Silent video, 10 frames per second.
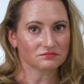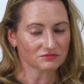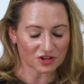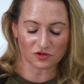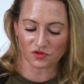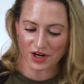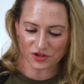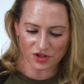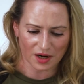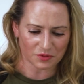Does a
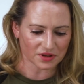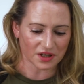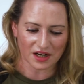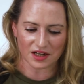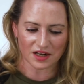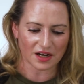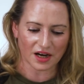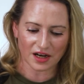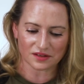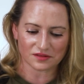great job with that. I
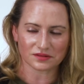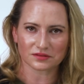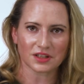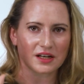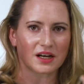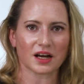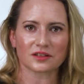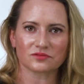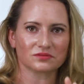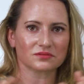cannot,
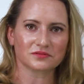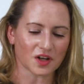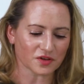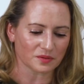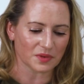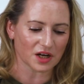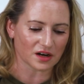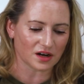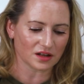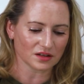cannot fault them at
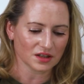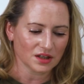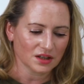all.